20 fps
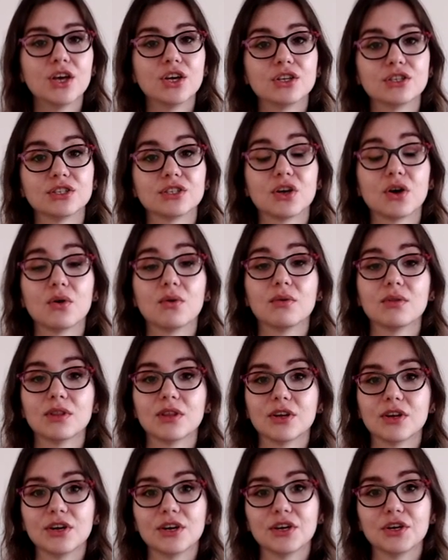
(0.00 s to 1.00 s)
So
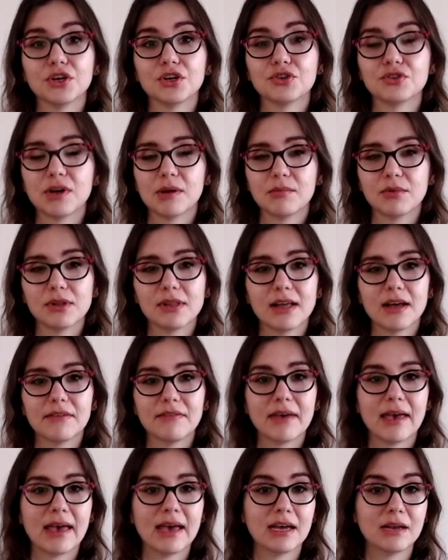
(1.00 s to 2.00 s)
learn your treble clef
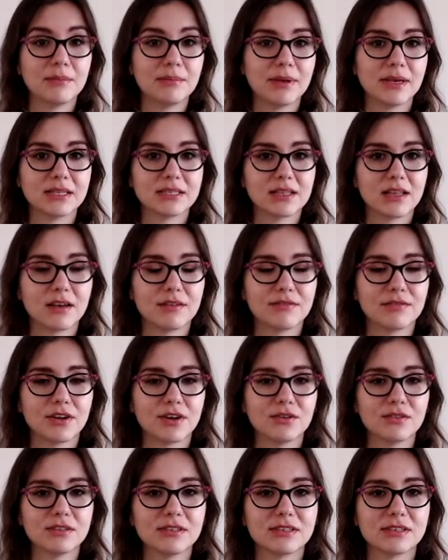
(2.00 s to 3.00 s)
and bass clef
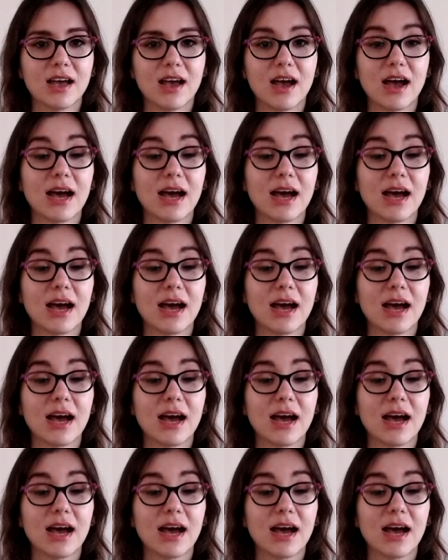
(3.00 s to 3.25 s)
notes.